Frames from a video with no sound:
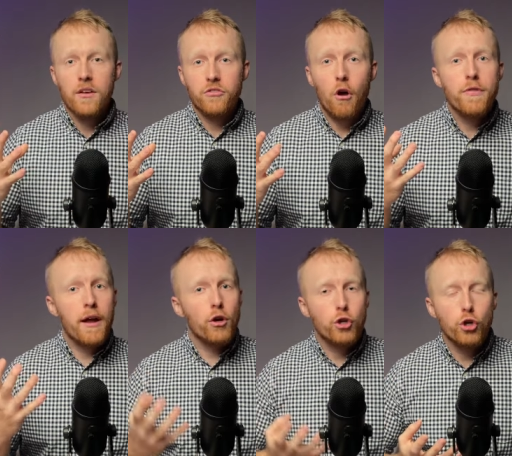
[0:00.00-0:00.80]
So
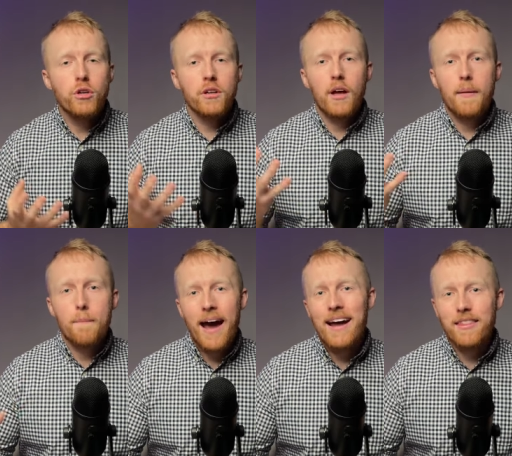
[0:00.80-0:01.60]
there are good and
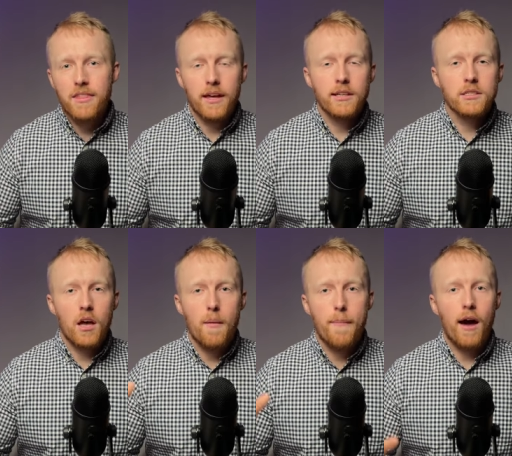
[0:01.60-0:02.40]
bad things
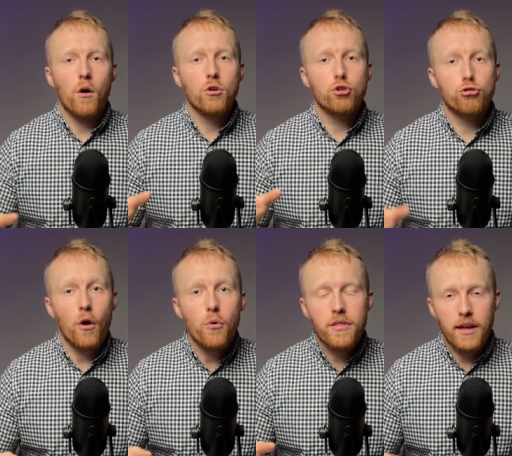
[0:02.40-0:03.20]
about
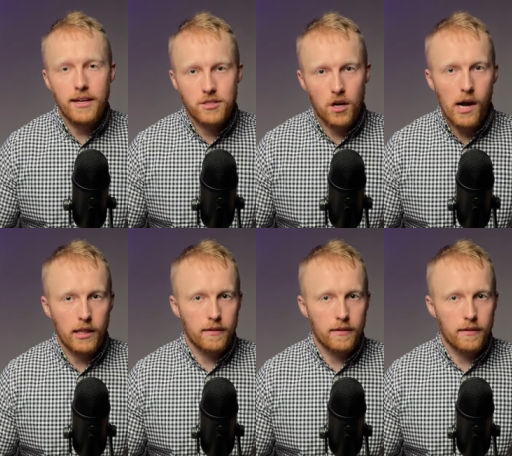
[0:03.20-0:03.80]
growth in Tyler.